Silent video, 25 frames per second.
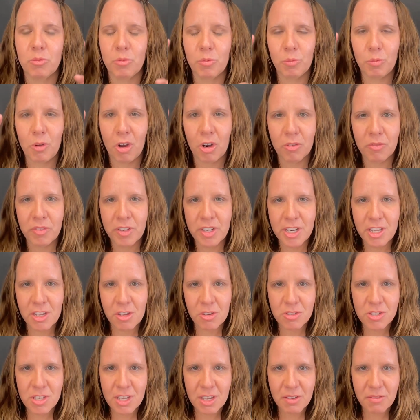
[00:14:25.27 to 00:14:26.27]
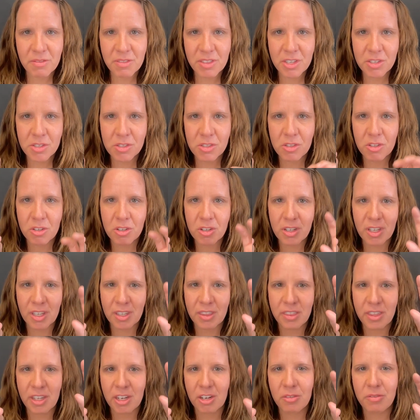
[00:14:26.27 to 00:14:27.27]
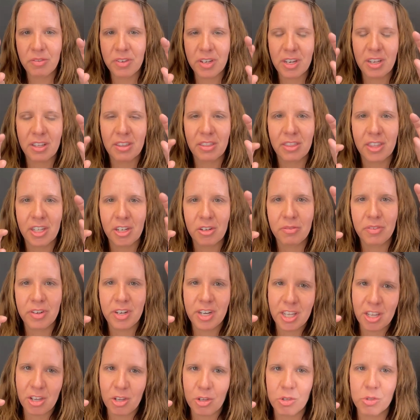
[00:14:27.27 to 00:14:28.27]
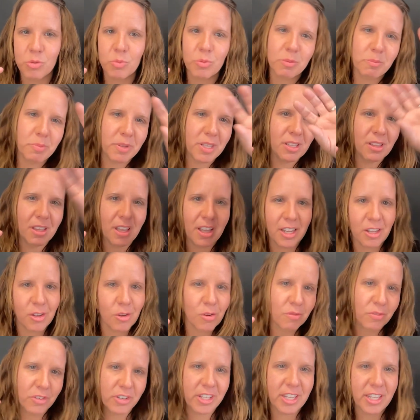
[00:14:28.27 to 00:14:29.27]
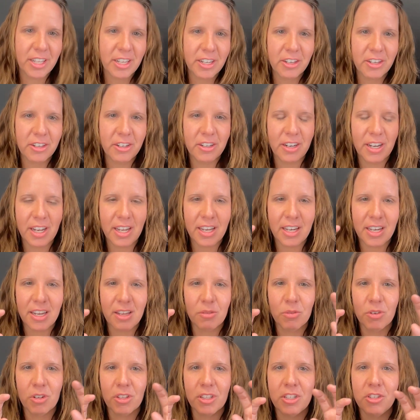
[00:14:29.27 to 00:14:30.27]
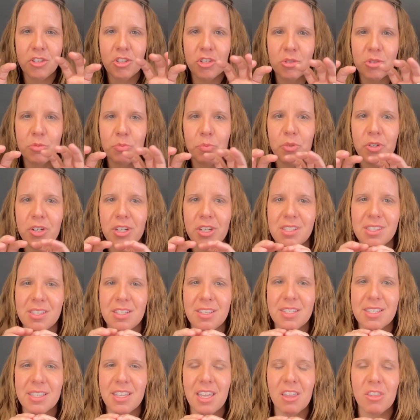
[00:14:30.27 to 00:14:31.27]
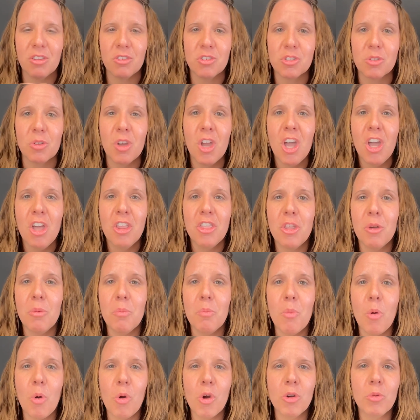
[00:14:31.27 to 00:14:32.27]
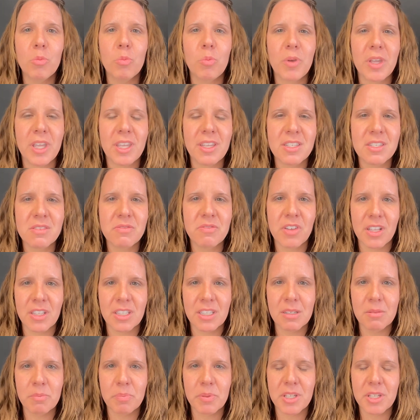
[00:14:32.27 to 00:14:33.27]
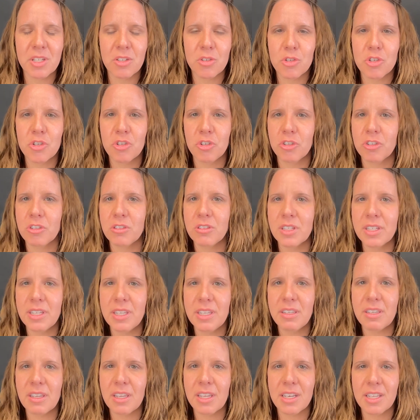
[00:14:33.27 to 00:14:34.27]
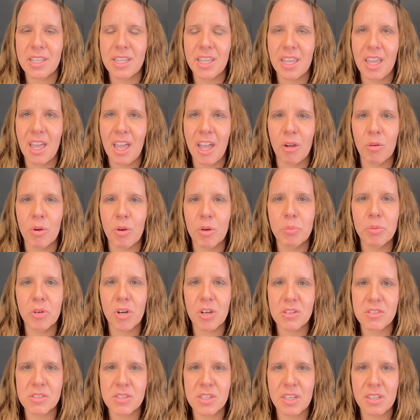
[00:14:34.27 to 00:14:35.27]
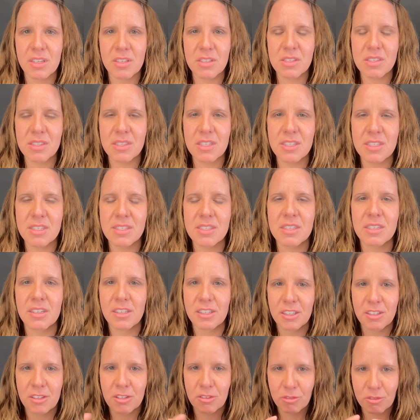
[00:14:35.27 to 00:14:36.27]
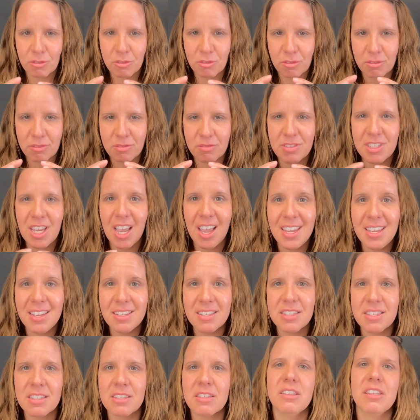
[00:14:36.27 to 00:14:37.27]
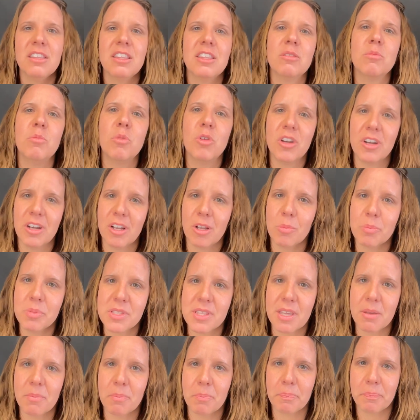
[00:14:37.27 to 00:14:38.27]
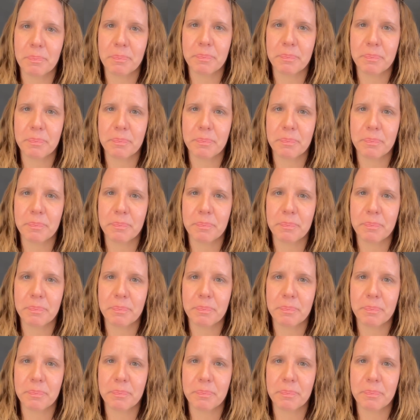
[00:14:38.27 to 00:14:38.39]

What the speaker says: Our videos have this look and their videos would be over here, and it really just brings it together. So the more we develop internally and get our processes tight, the more it helps them.